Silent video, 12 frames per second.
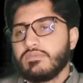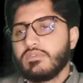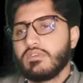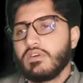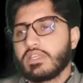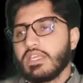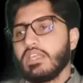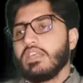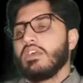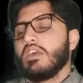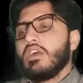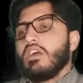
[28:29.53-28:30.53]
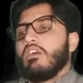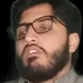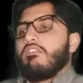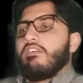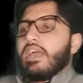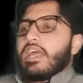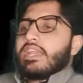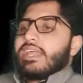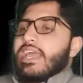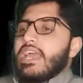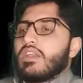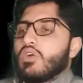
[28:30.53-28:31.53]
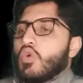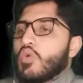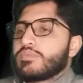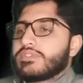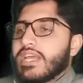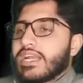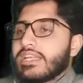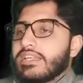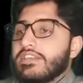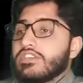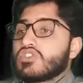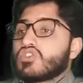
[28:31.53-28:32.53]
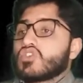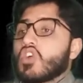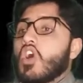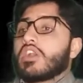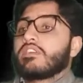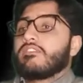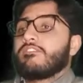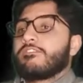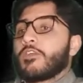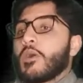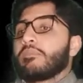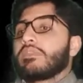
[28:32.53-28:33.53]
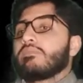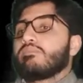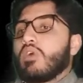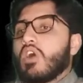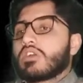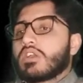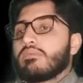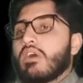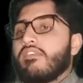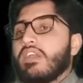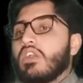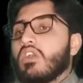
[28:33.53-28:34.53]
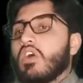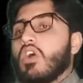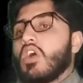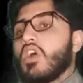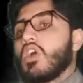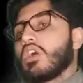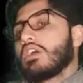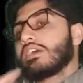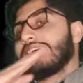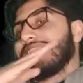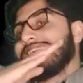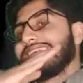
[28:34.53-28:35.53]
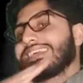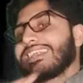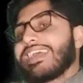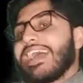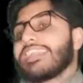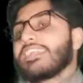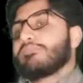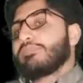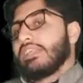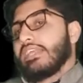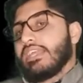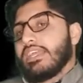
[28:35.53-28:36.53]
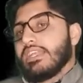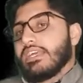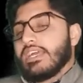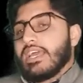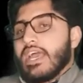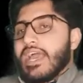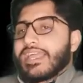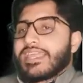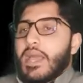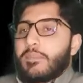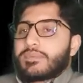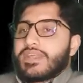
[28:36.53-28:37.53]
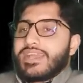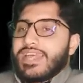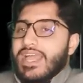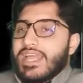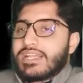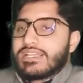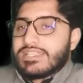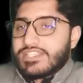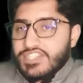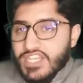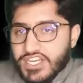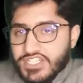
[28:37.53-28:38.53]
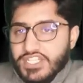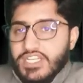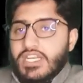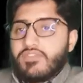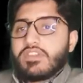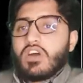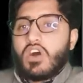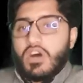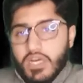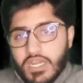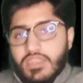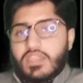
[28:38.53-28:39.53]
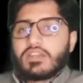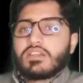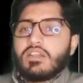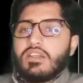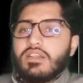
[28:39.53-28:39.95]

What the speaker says: Okay. When an object is shot from the bottom of a long inclined plane, kept an angle 60 degrees with the horizontal,